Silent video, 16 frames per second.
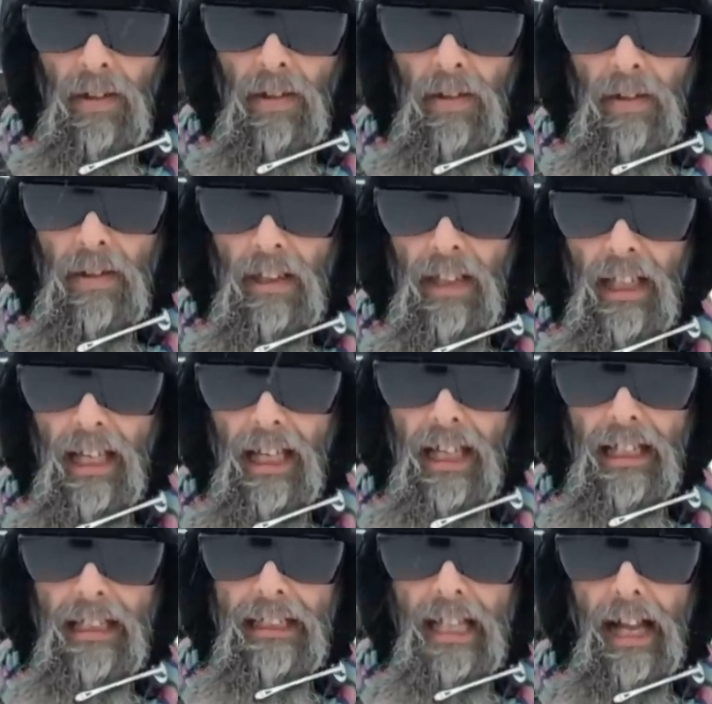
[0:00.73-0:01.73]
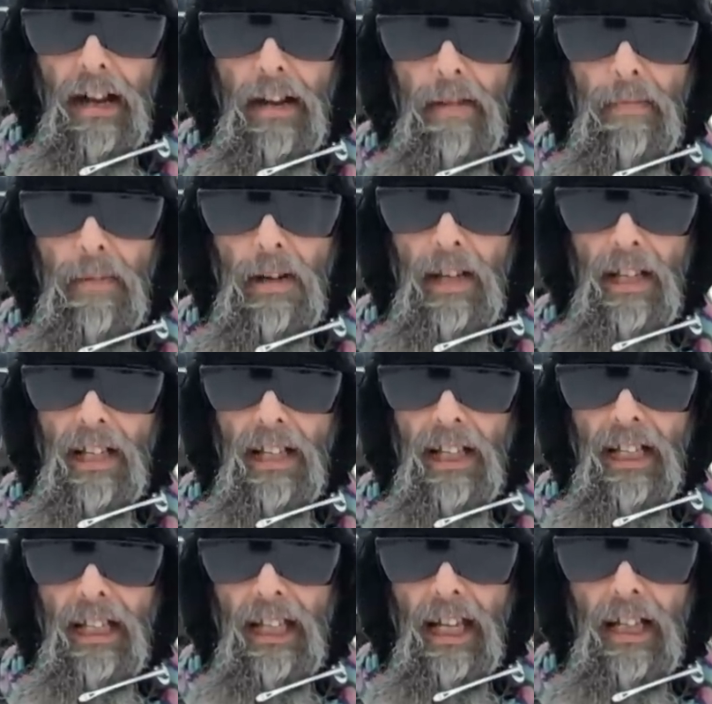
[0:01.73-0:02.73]
Okay, Saturday morning in
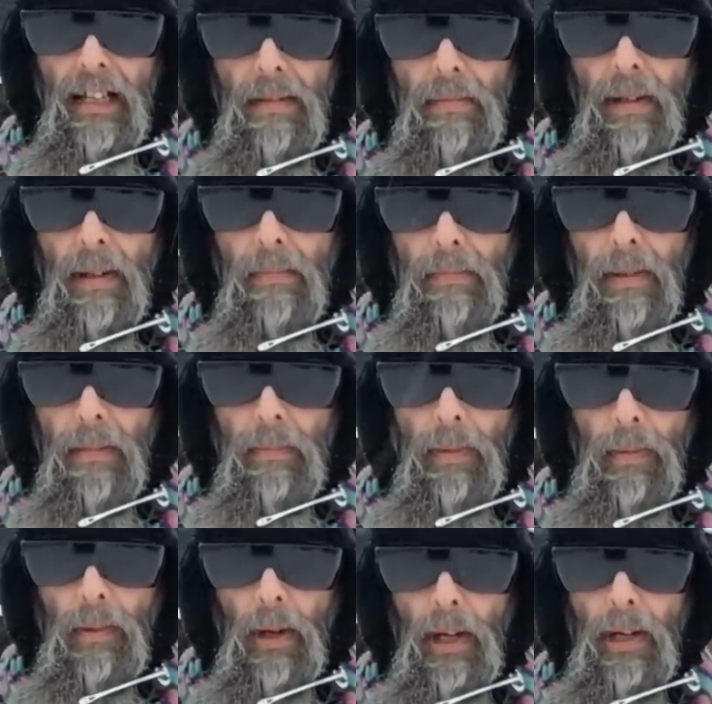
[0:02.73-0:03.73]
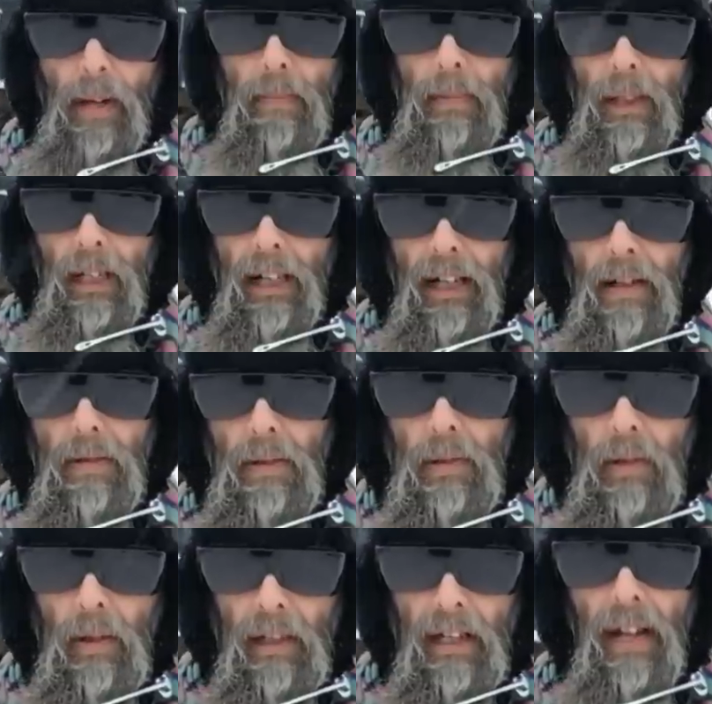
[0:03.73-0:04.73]
the kingdom, and I'm pumping water up to the
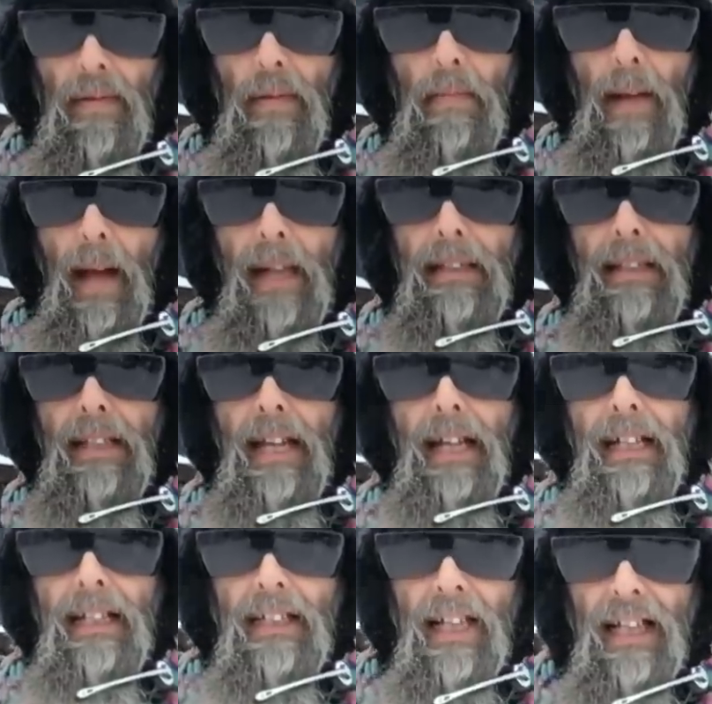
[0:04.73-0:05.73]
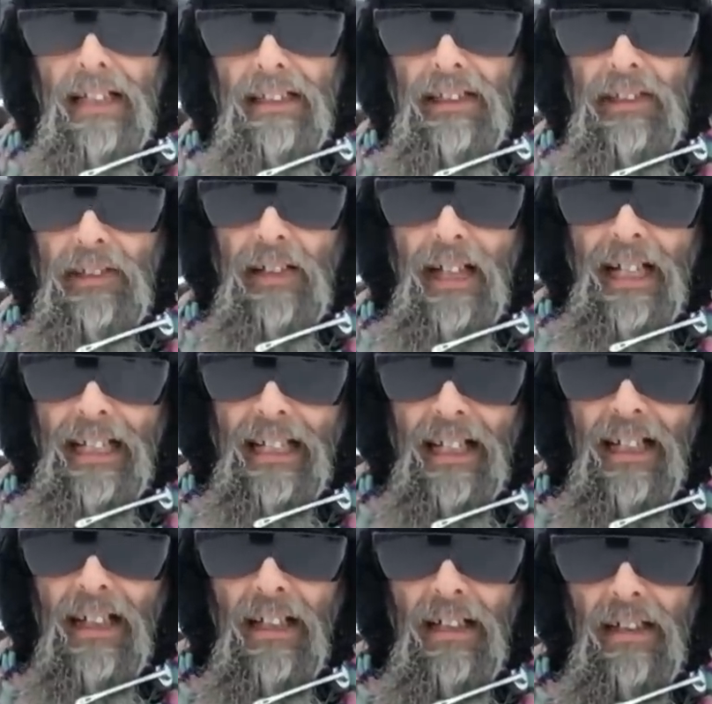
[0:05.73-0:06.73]
house so I can have a bath tonight and a
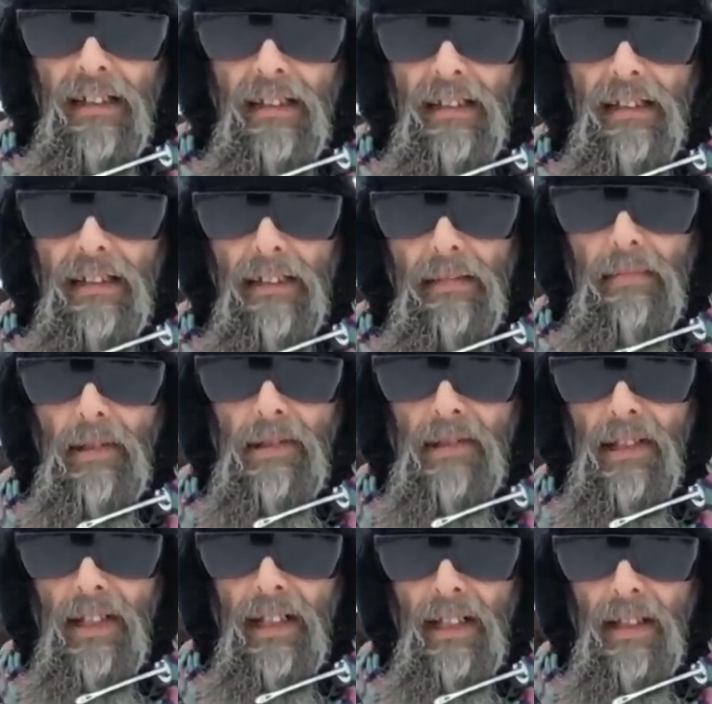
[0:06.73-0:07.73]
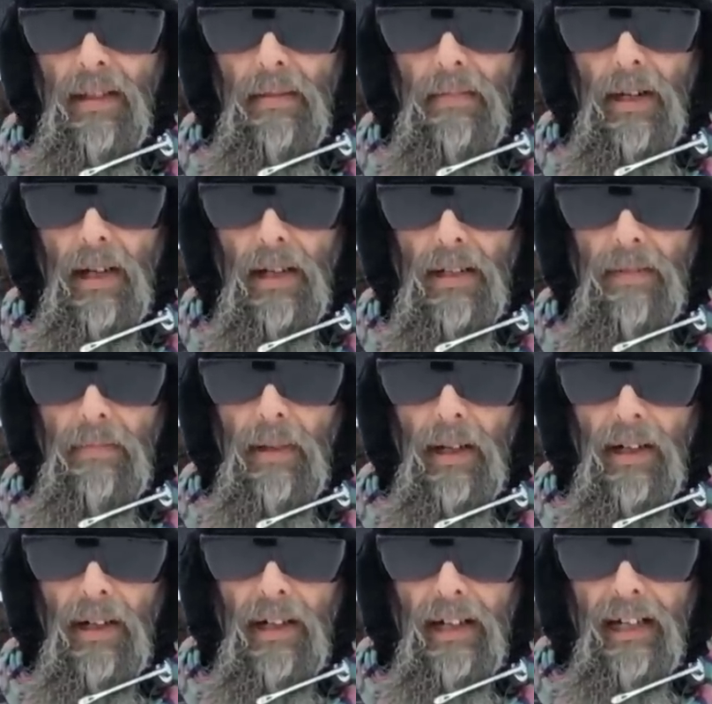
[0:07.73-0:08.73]
treat. Uh, most likely a Mars
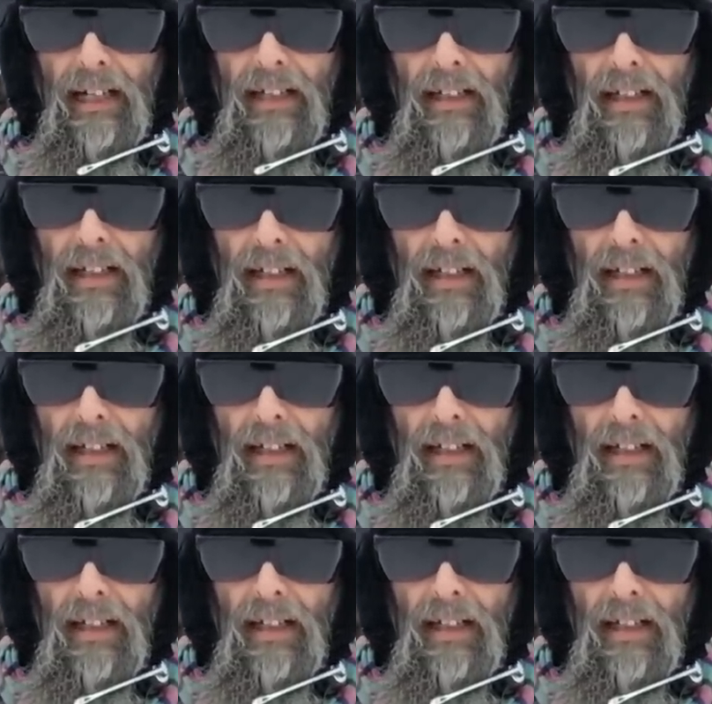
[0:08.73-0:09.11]
bar, right?